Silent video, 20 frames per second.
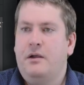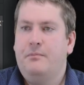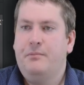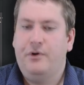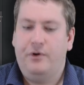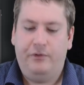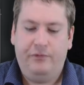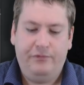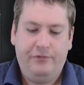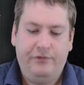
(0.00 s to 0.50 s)

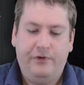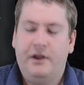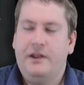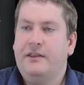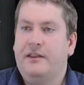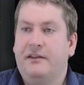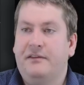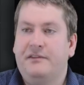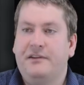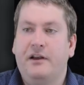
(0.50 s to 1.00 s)
both
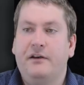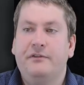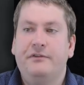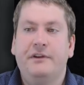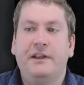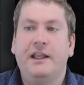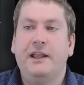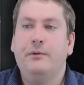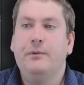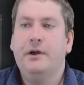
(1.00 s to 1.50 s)
the
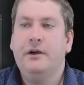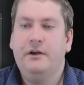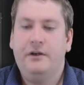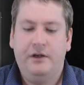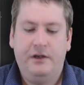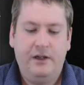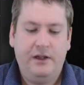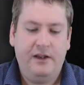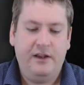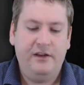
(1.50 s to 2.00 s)
self
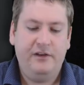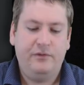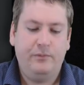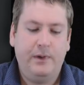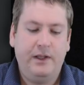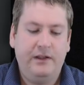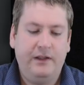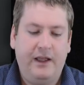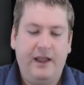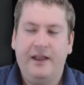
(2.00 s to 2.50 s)
keyword as
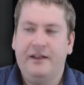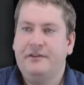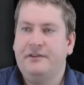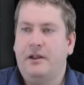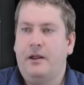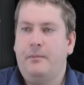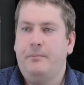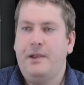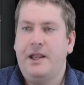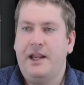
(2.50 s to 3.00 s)
well as
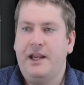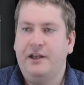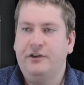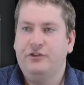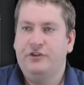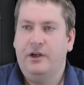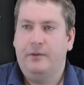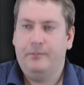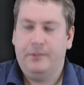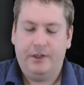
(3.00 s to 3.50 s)
a
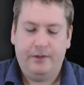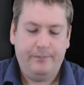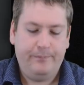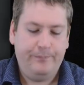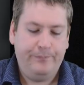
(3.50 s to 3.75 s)
page number.